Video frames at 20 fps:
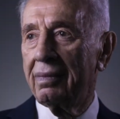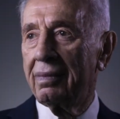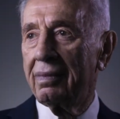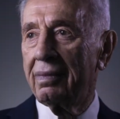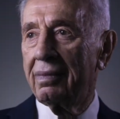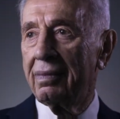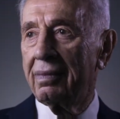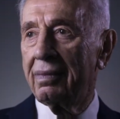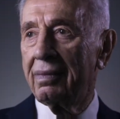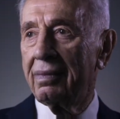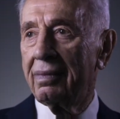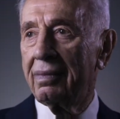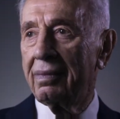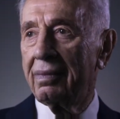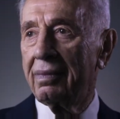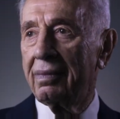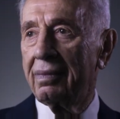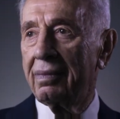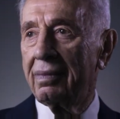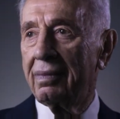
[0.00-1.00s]
lost
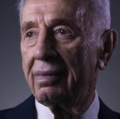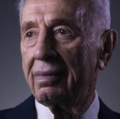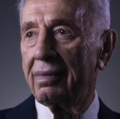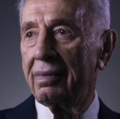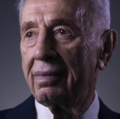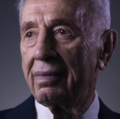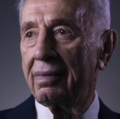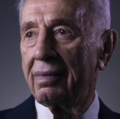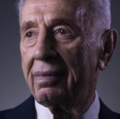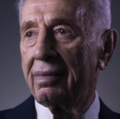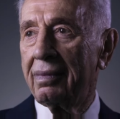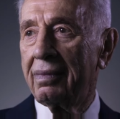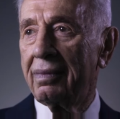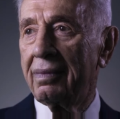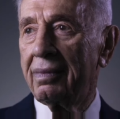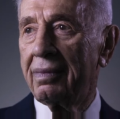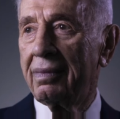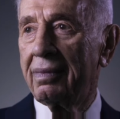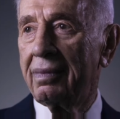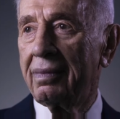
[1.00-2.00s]
a giant,
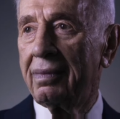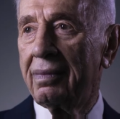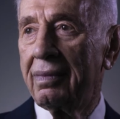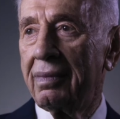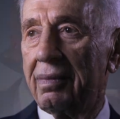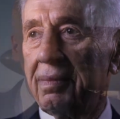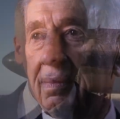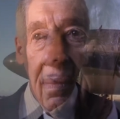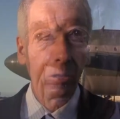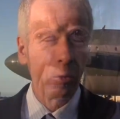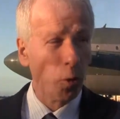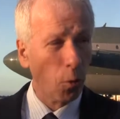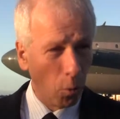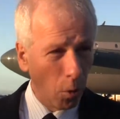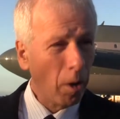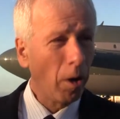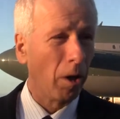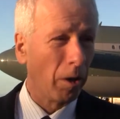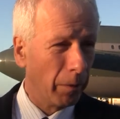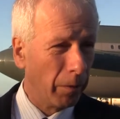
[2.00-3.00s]
and the
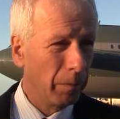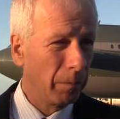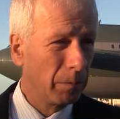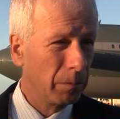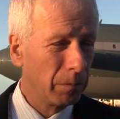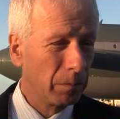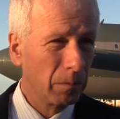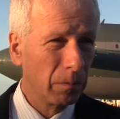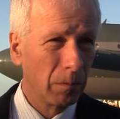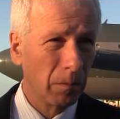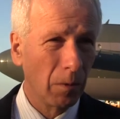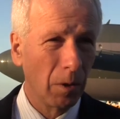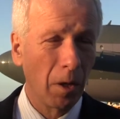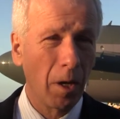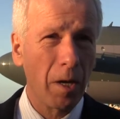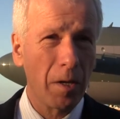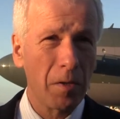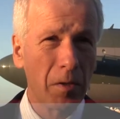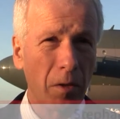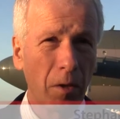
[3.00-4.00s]
world
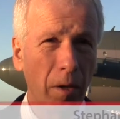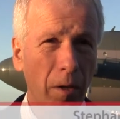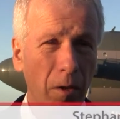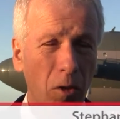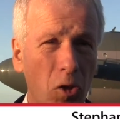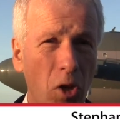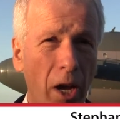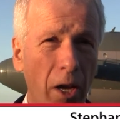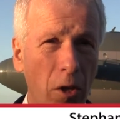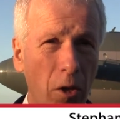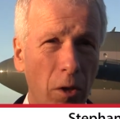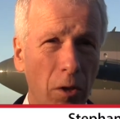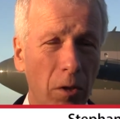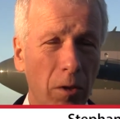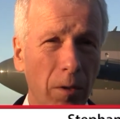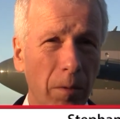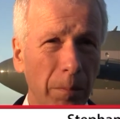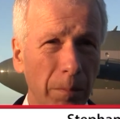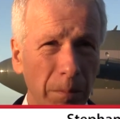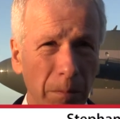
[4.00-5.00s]
lost a giant,
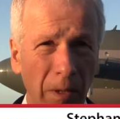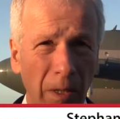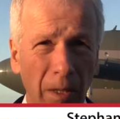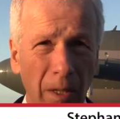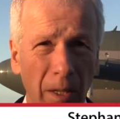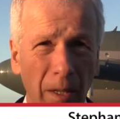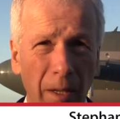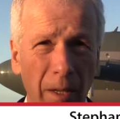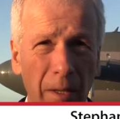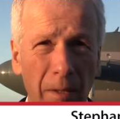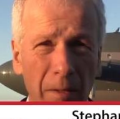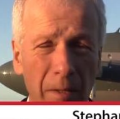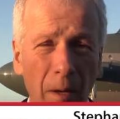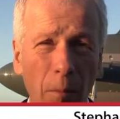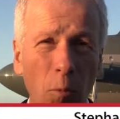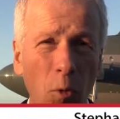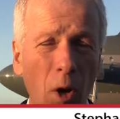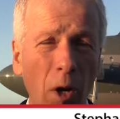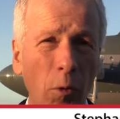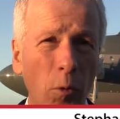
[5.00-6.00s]

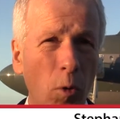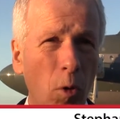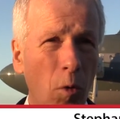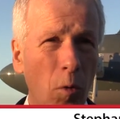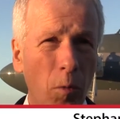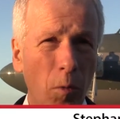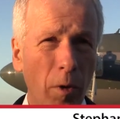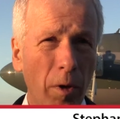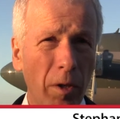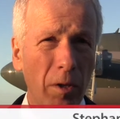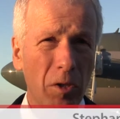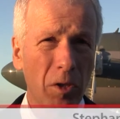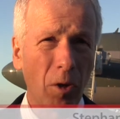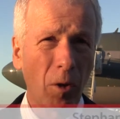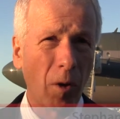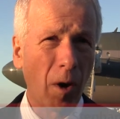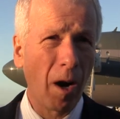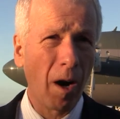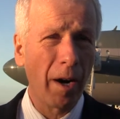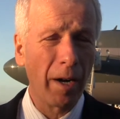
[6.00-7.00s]
someone who worked
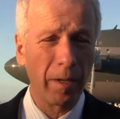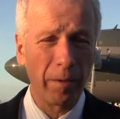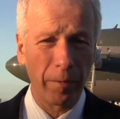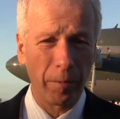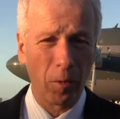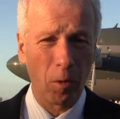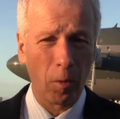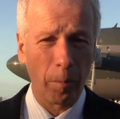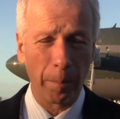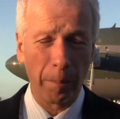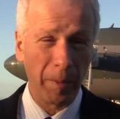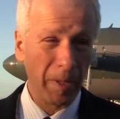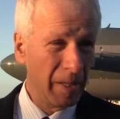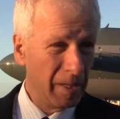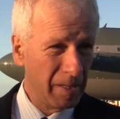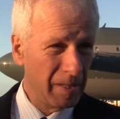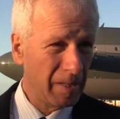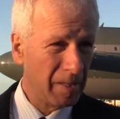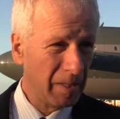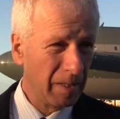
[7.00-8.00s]
so hard for
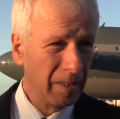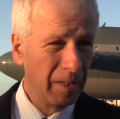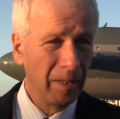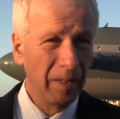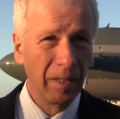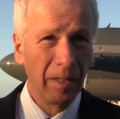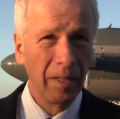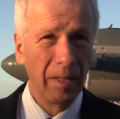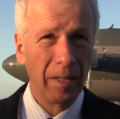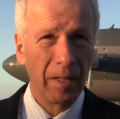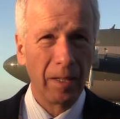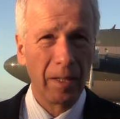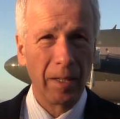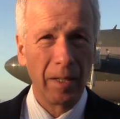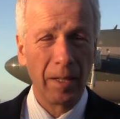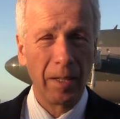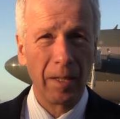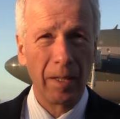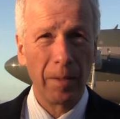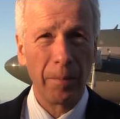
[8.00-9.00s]
peace
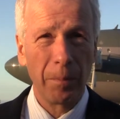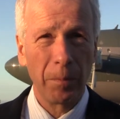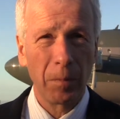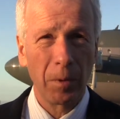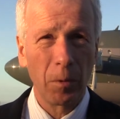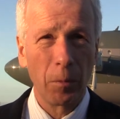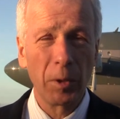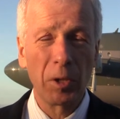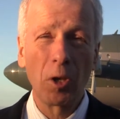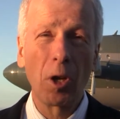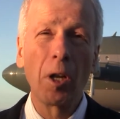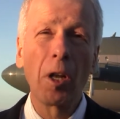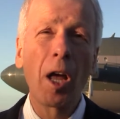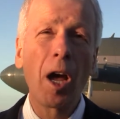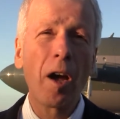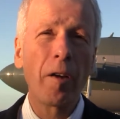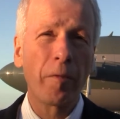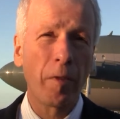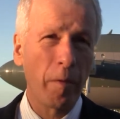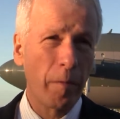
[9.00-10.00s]
uh, with the
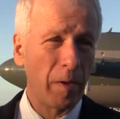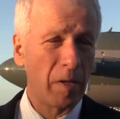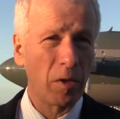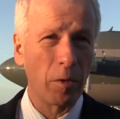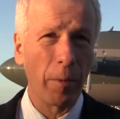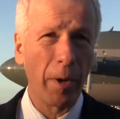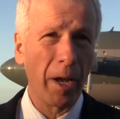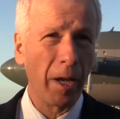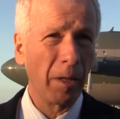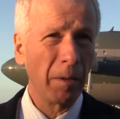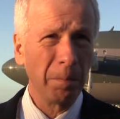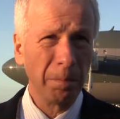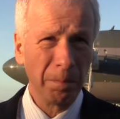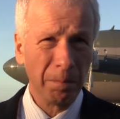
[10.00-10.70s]
love of Israel.